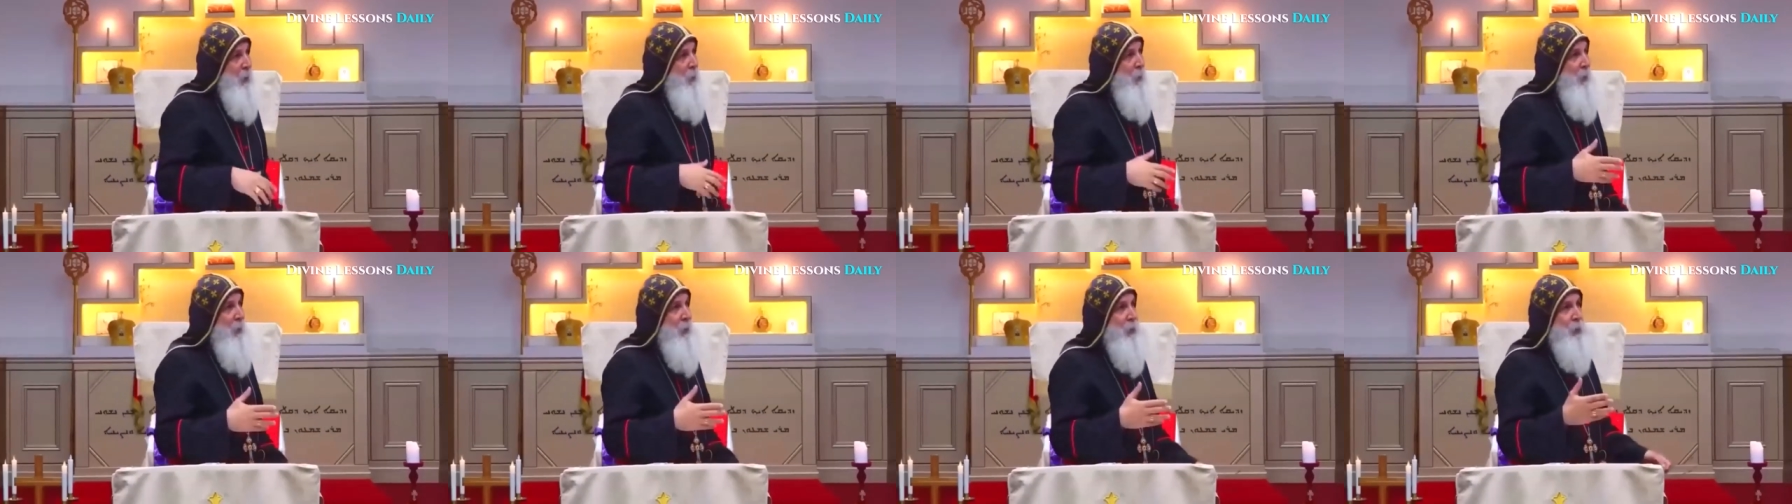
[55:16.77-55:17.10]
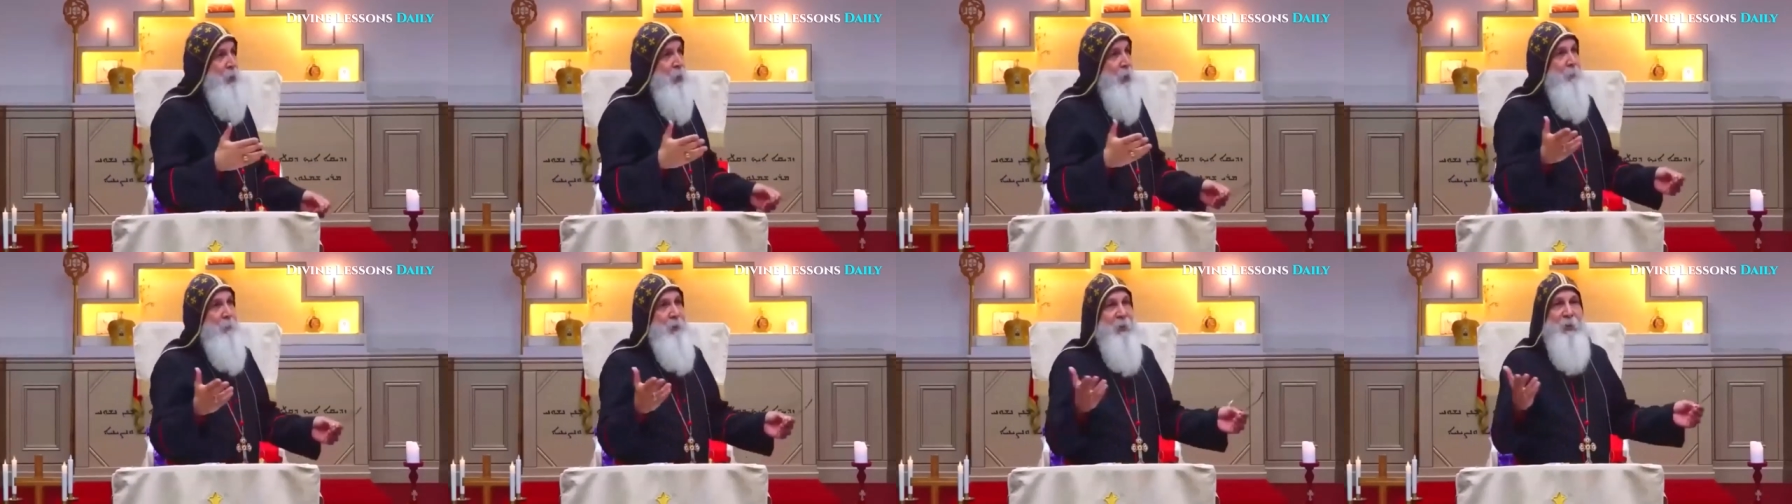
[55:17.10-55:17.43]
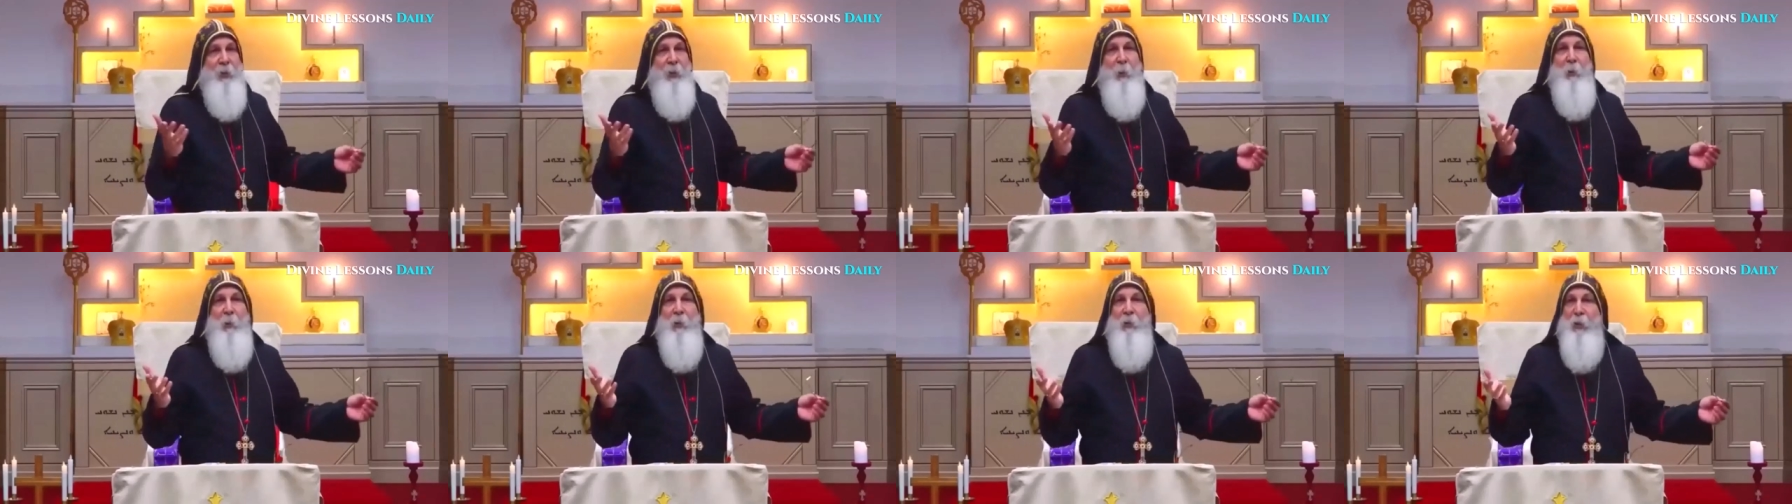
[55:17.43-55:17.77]
We're too
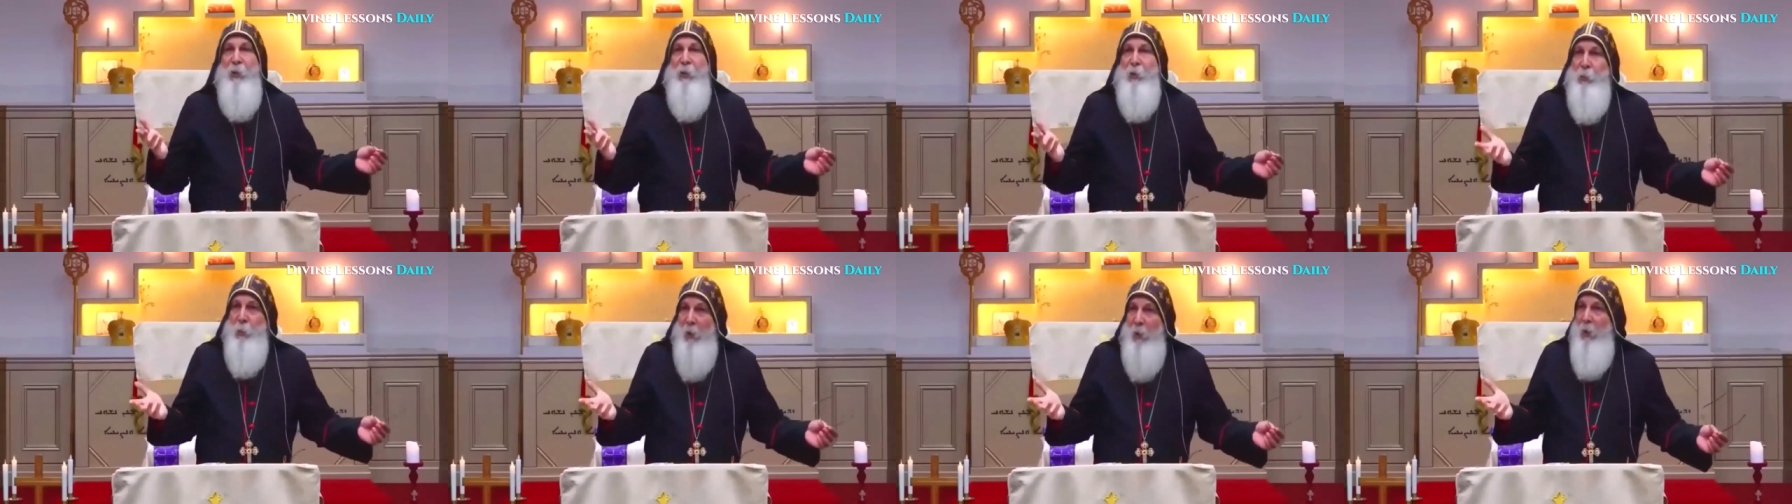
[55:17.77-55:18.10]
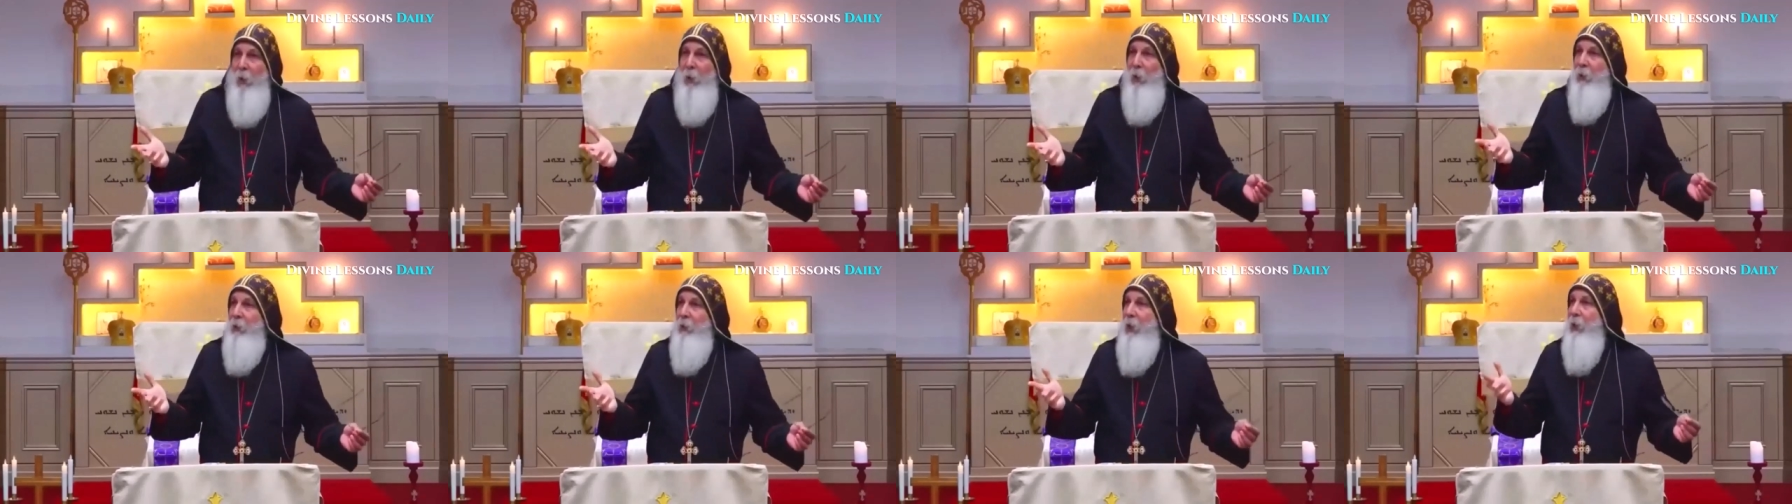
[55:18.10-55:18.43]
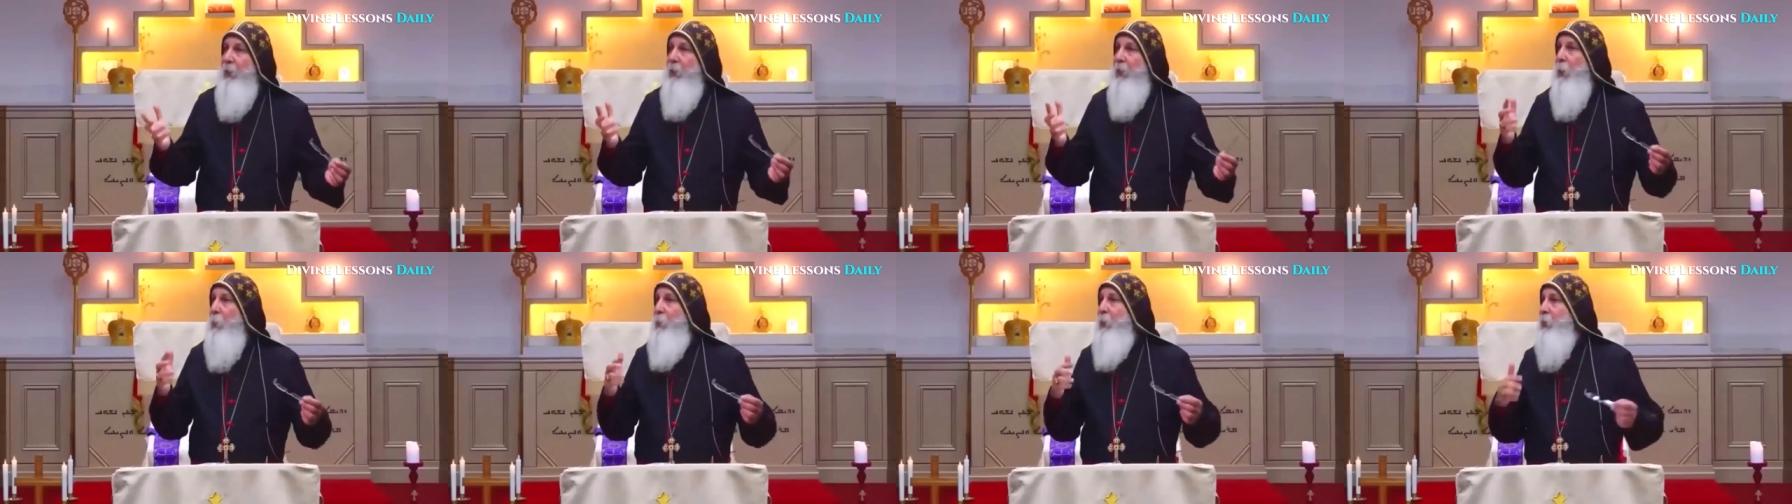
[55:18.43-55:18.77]
busy with this world,
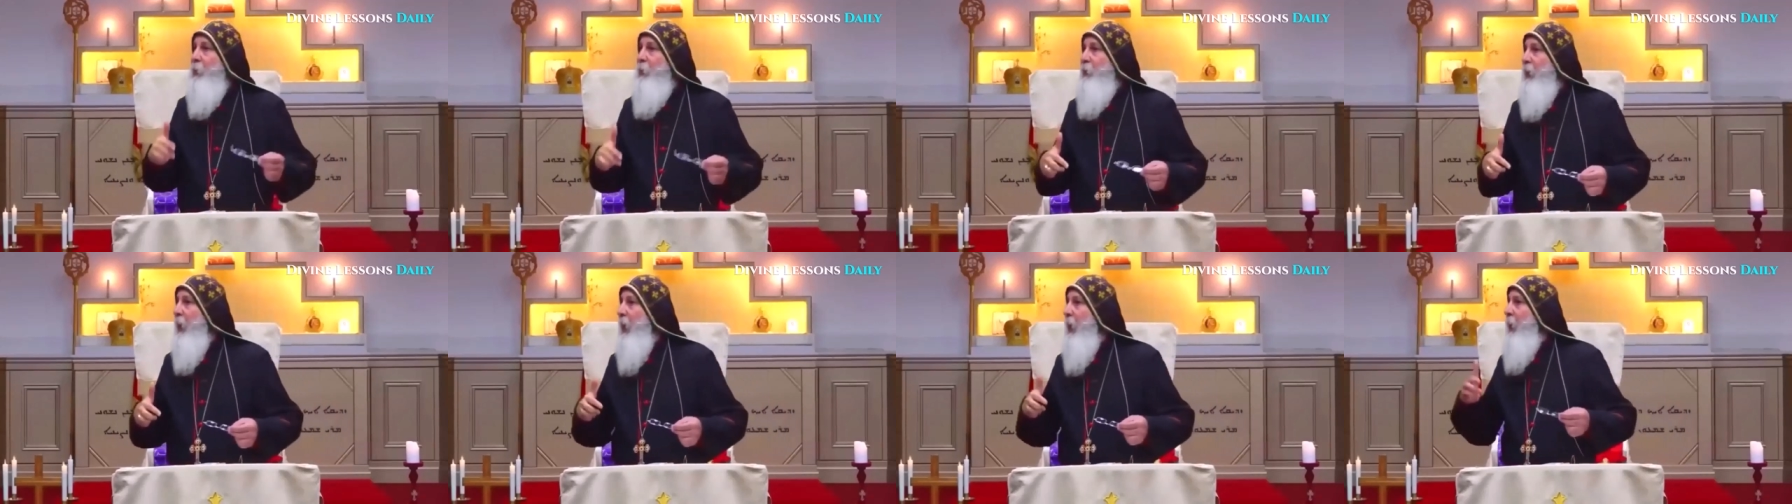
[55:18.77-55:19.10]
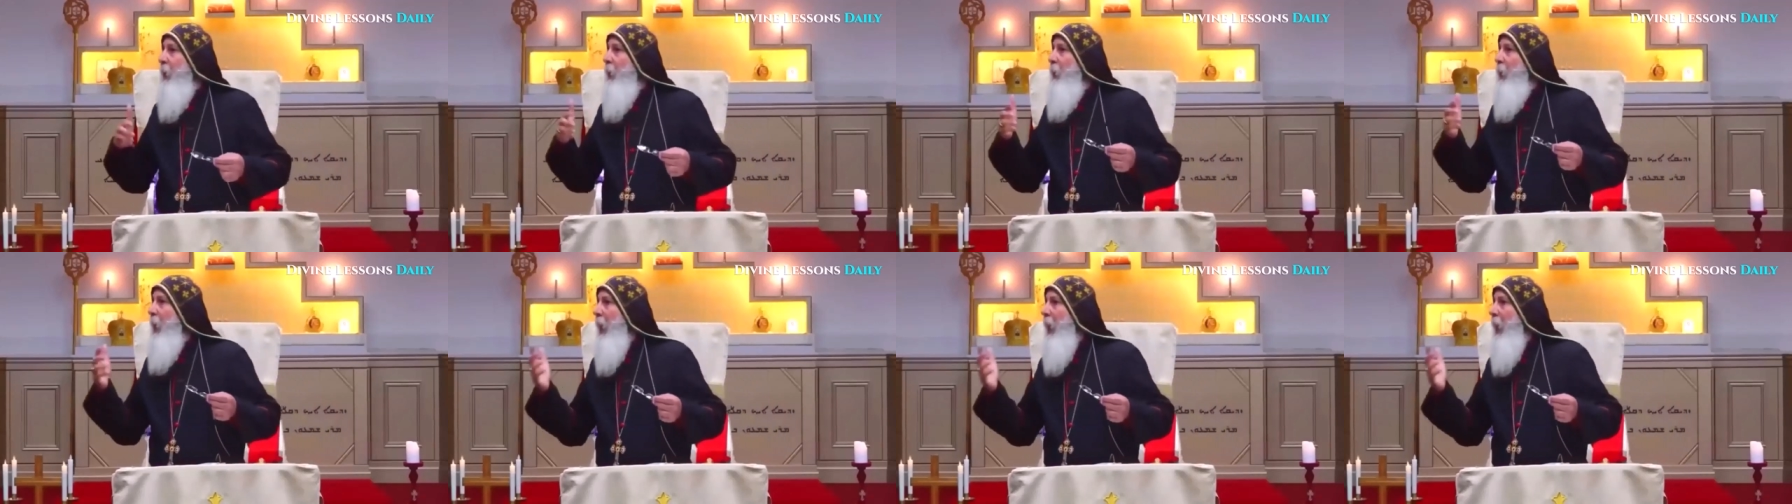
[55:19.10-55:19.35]
and then we say,